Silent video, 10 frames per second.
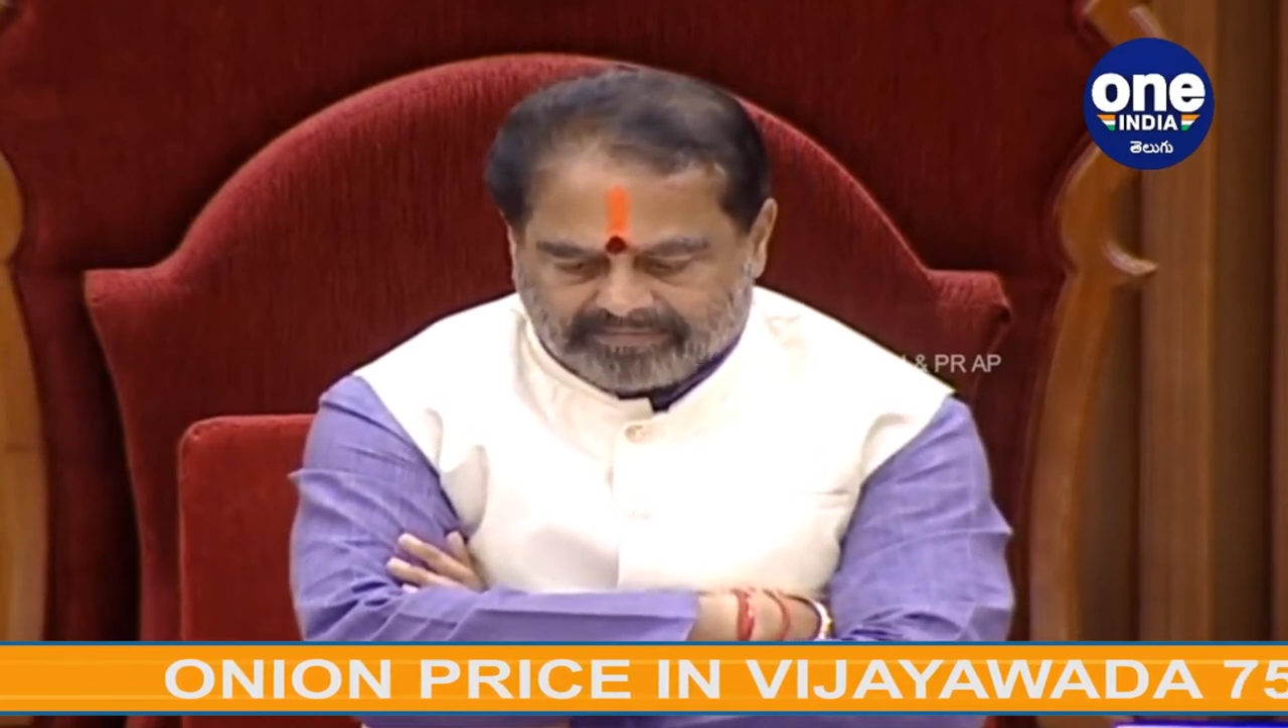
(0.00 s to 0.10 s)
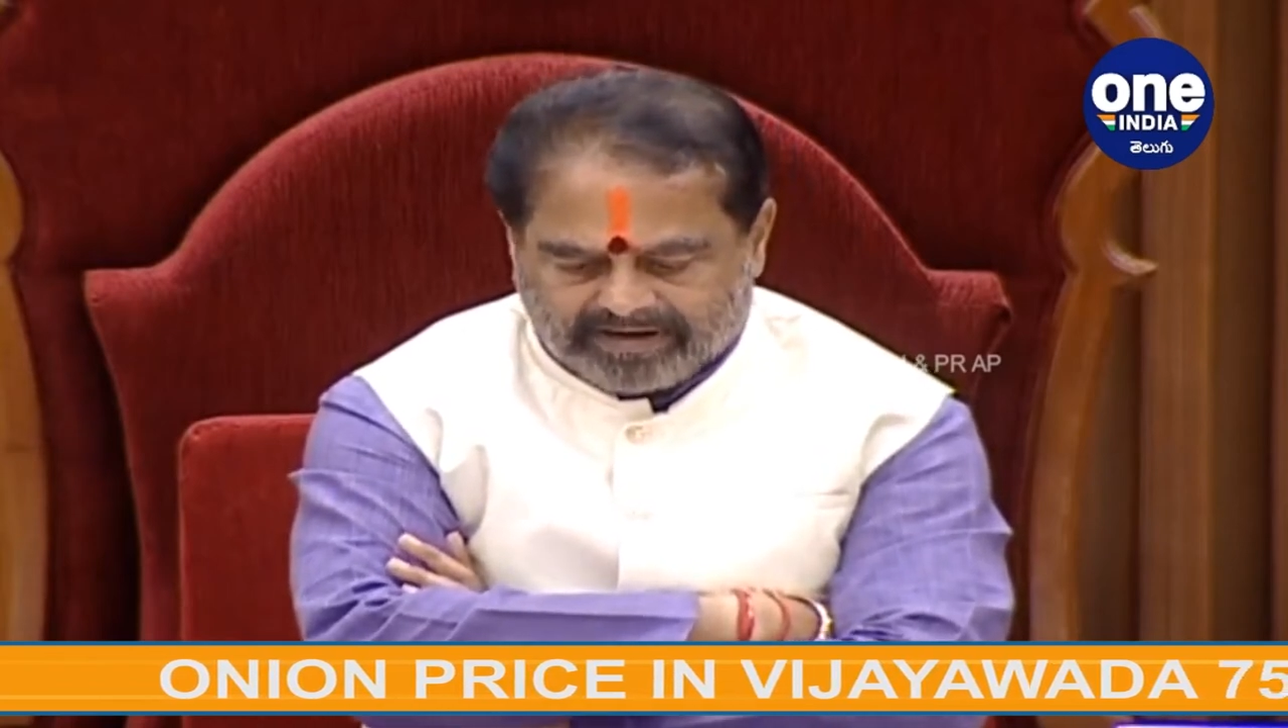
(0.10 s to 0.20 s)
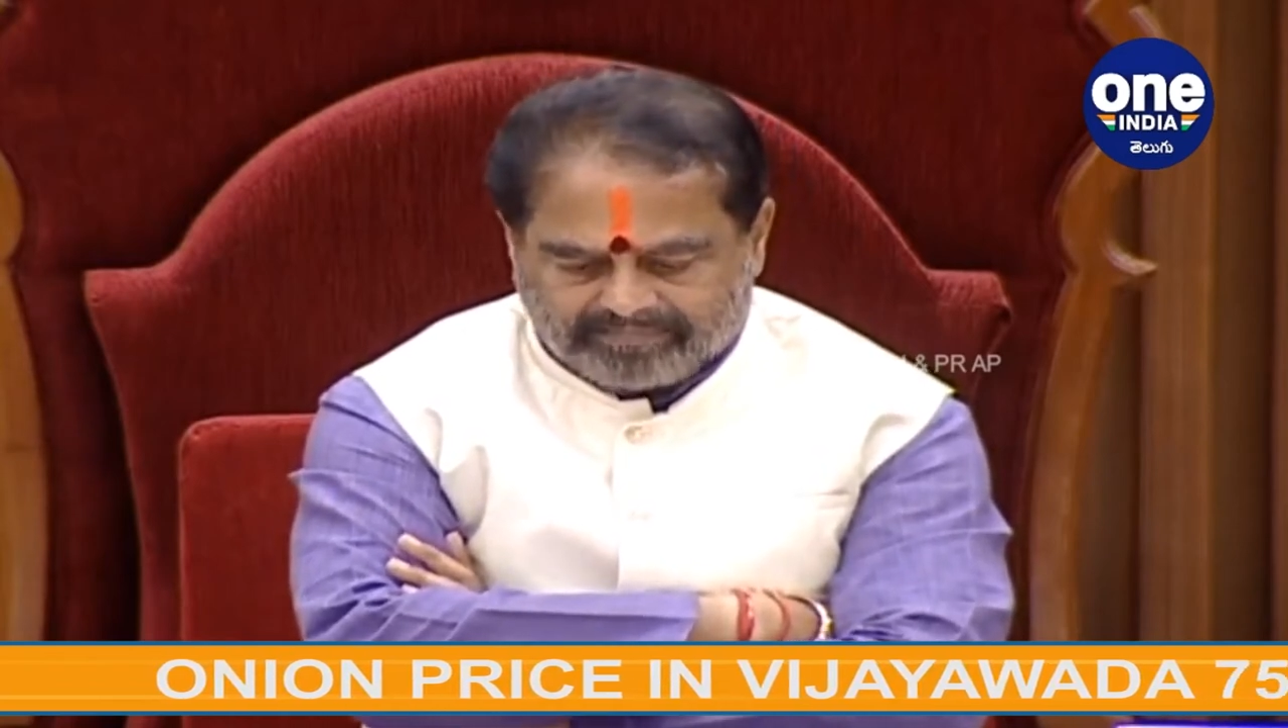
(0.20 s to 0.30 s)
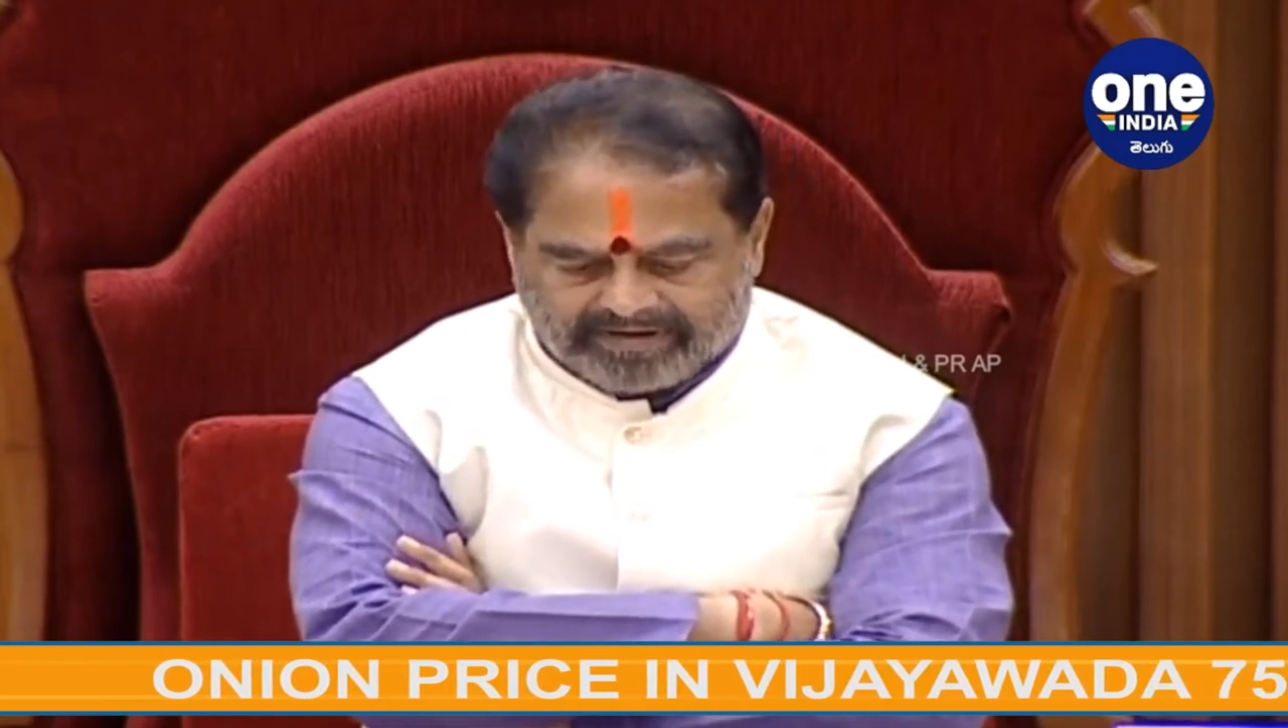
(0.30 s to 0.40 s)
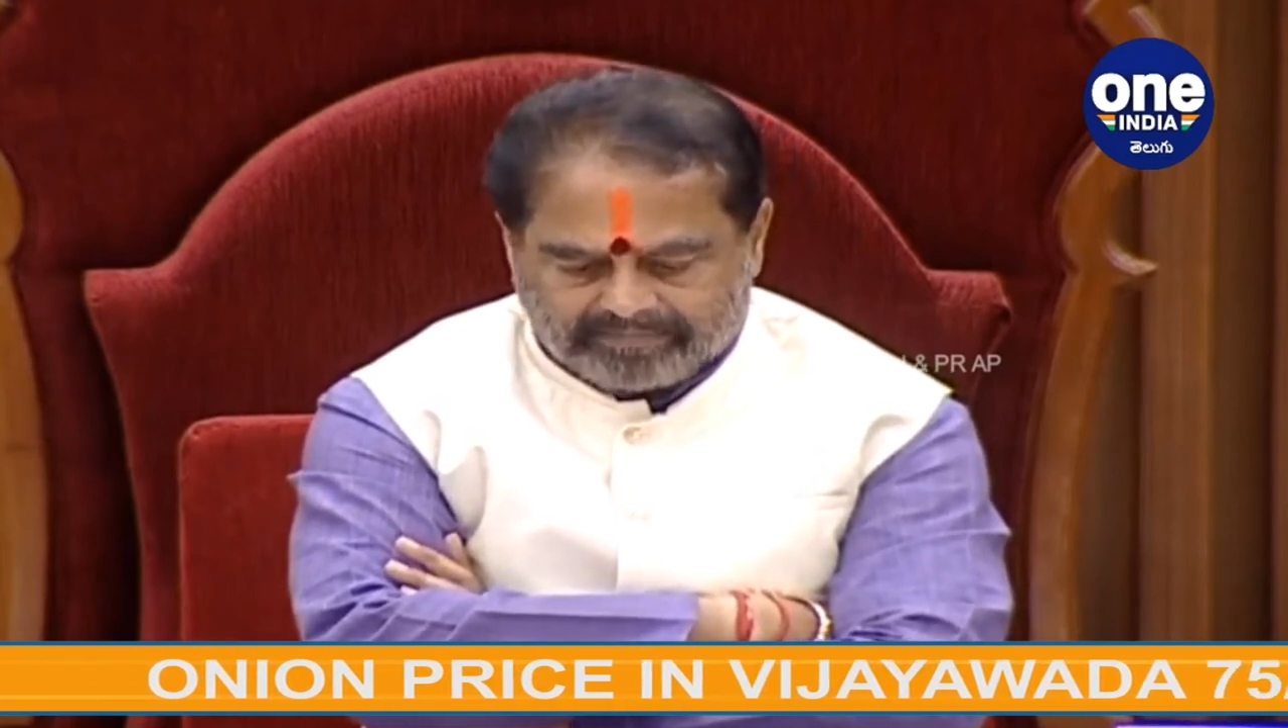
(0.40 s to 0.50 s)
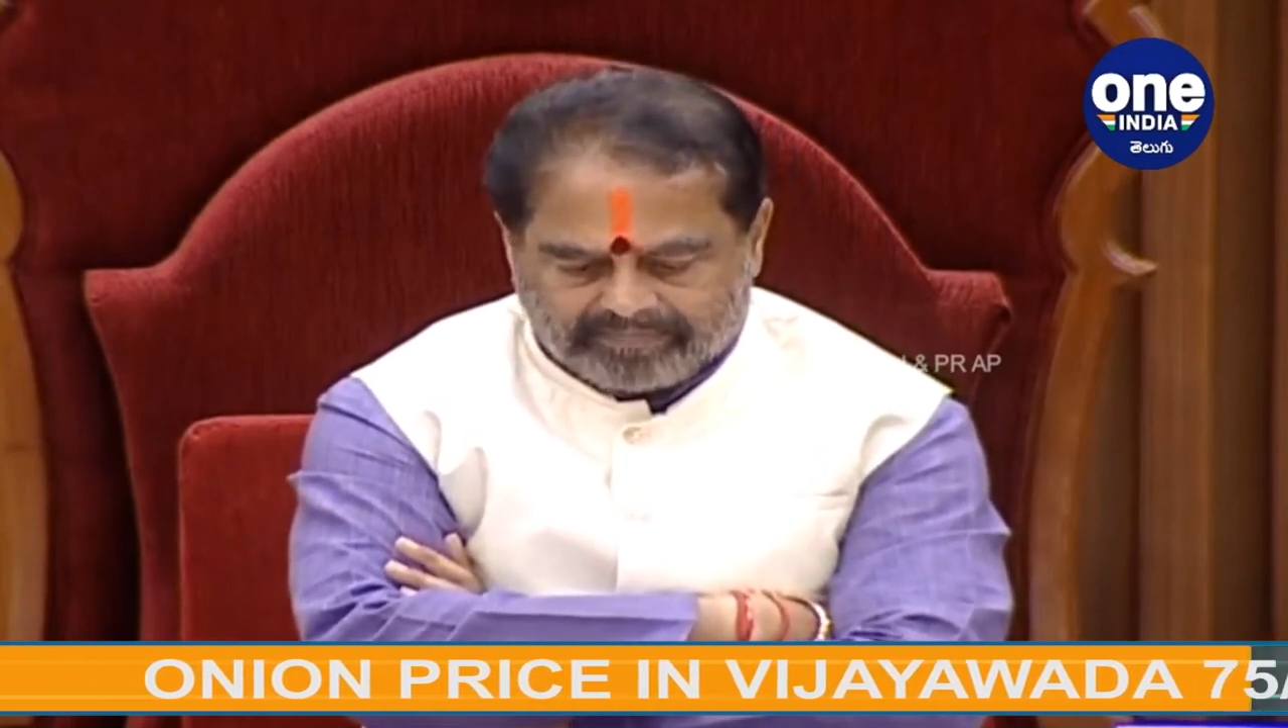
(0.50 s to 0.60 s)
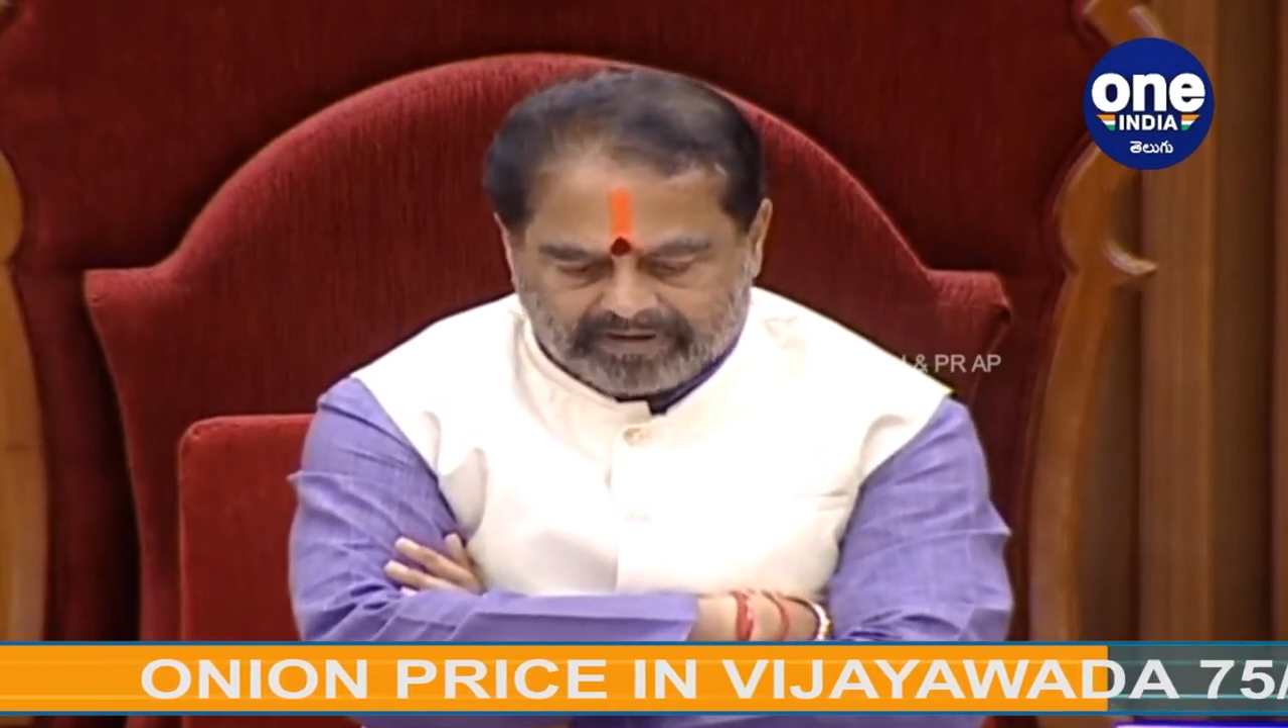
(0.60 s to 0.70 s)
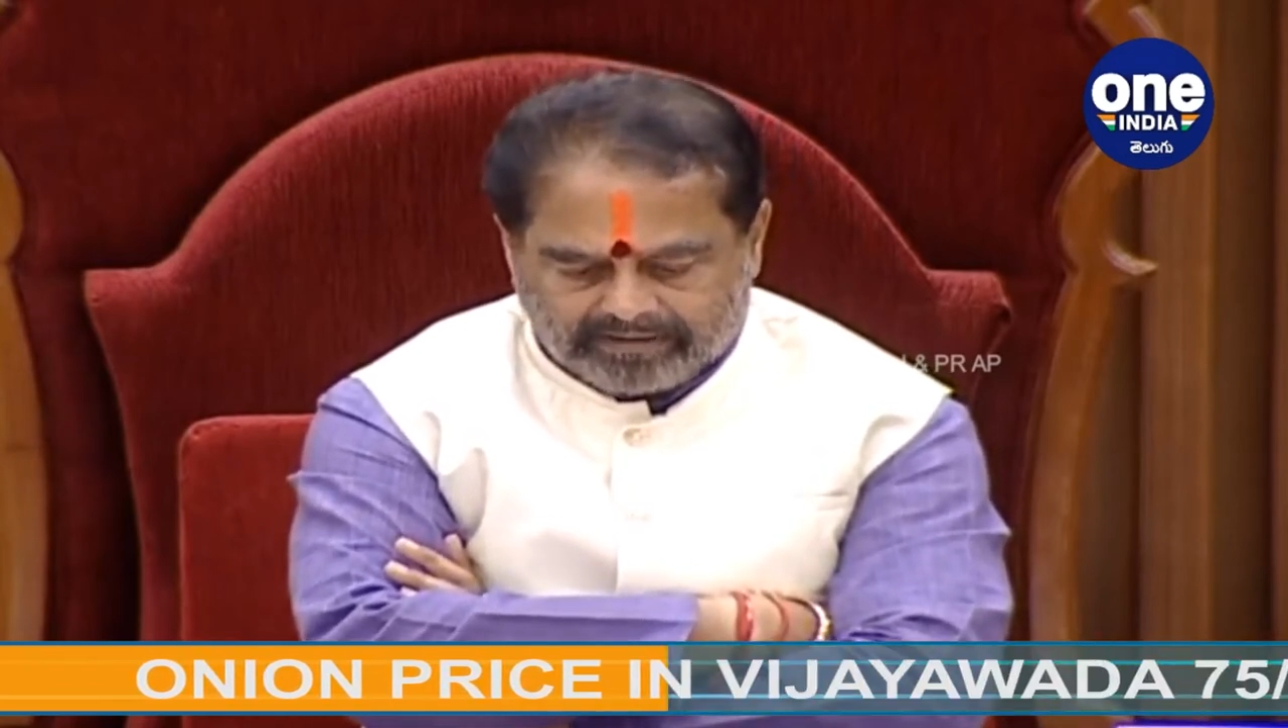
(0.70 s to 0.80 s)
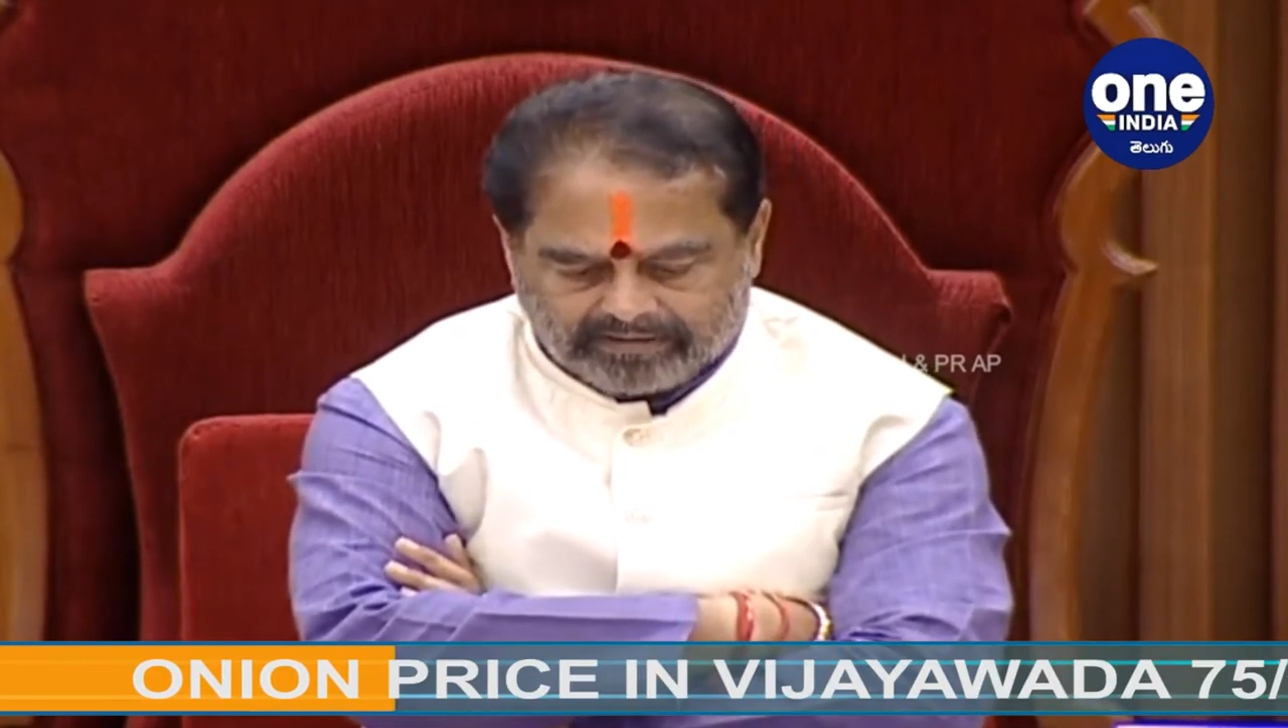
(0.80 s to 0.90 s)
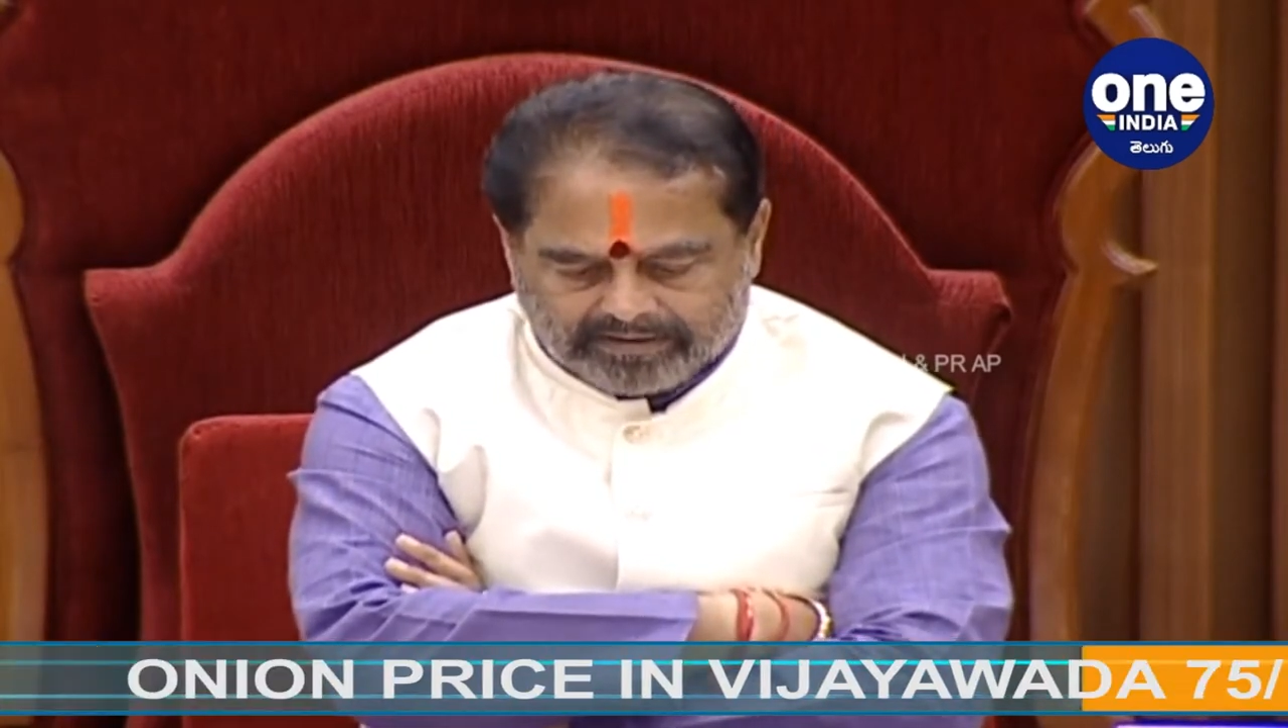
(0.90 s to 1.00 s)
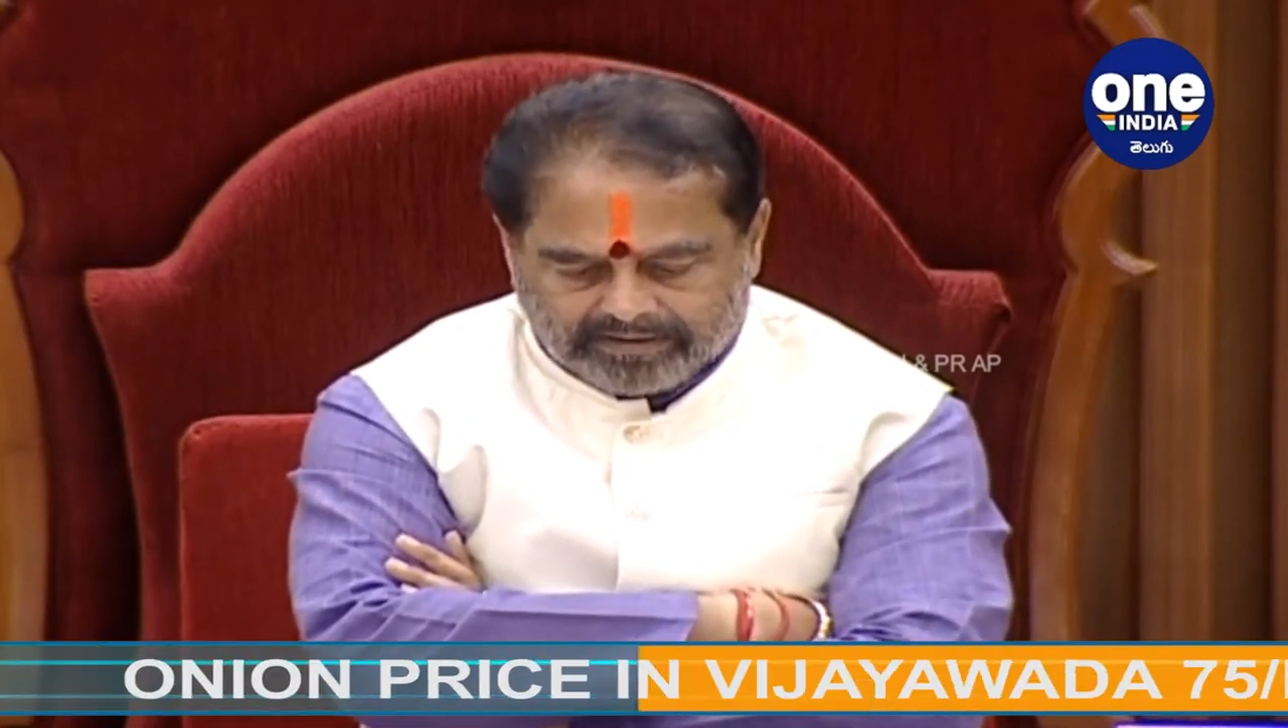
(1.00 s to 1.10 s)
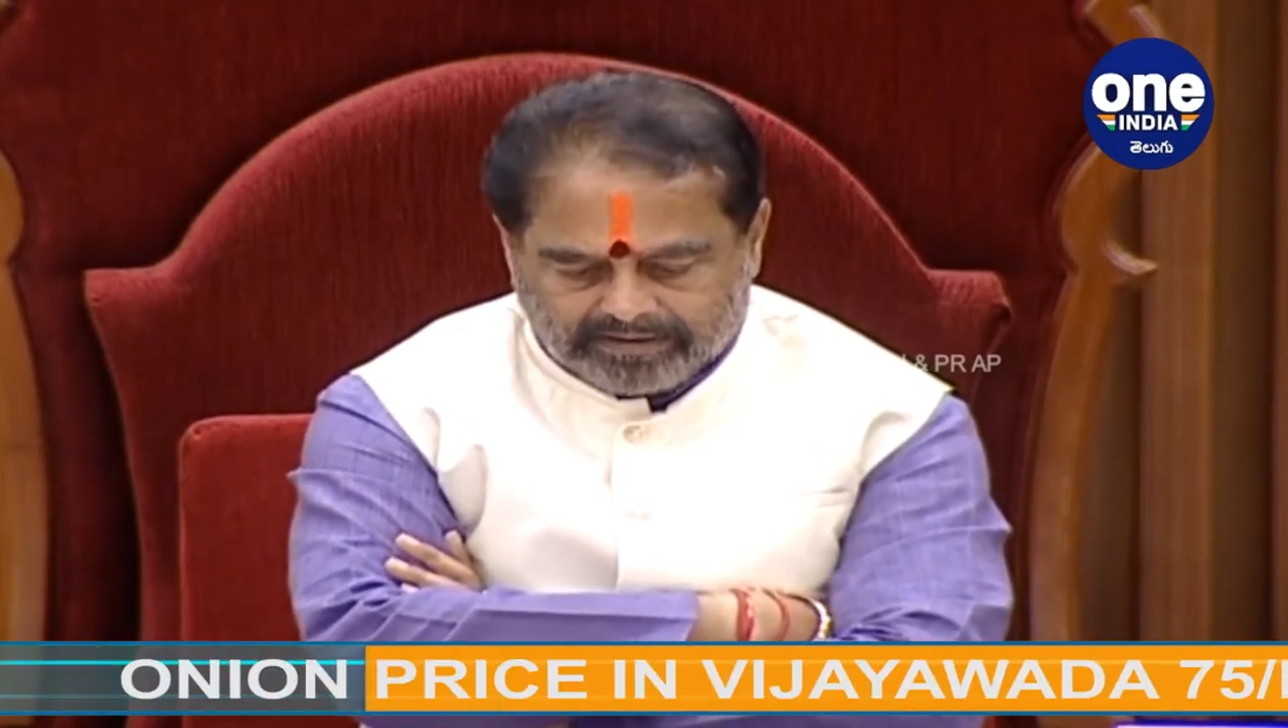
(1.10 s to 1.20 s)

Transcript: Amendment Bill